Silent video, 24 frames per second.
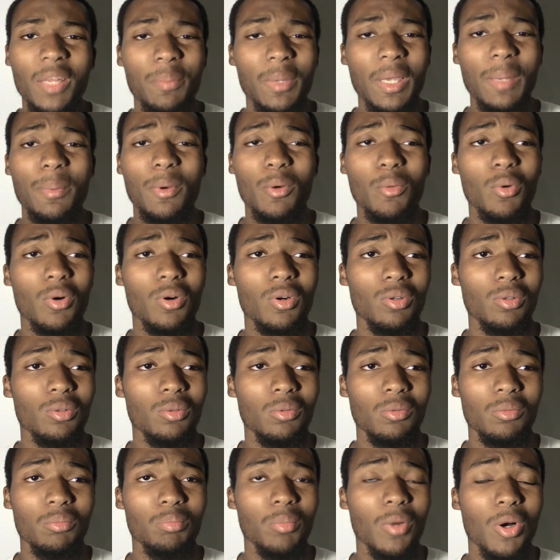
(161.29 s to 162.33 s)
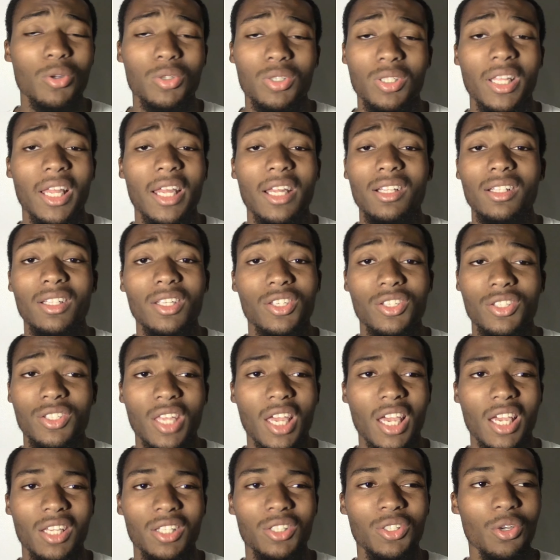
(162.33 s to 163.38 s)
people will most likely
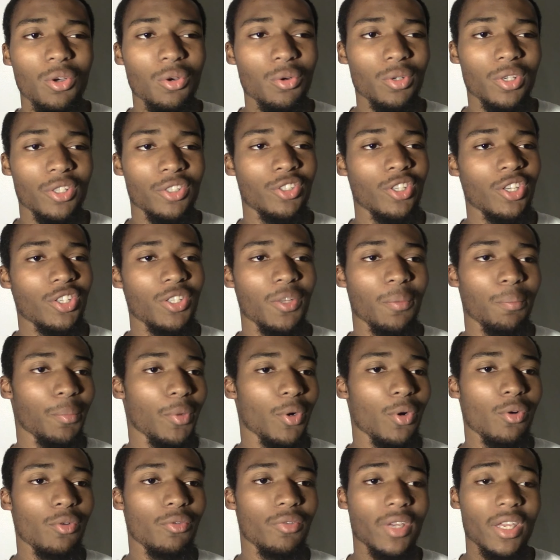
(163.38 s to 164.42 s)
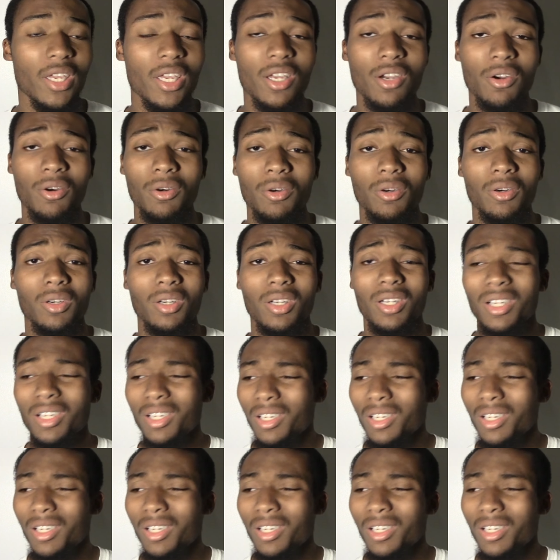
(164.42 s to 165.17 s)
say, dude, it's just a movie, or